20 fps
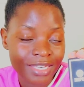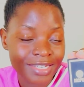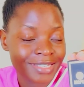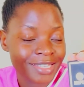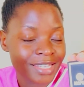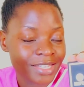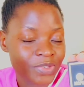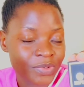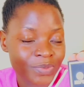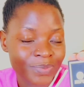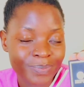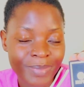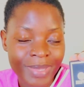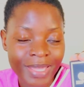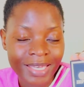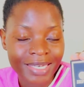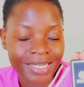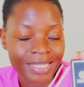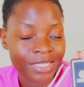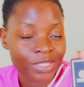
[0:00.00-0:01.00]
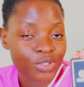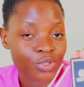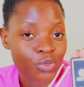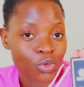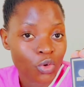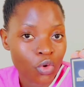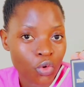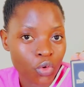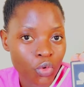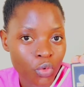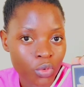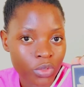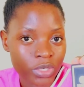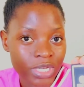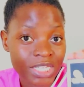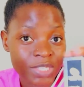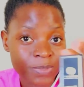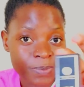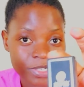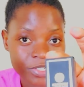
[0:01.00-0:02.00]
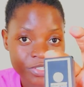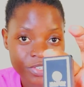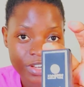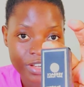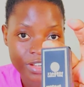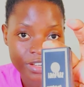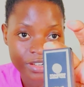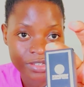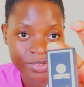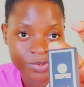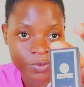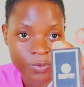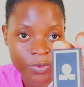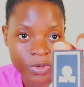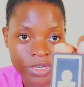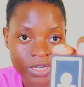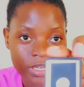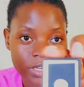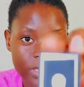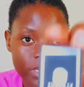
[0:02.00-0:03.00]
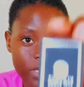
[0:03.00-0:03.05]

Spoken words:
the smell is so good, especially this one.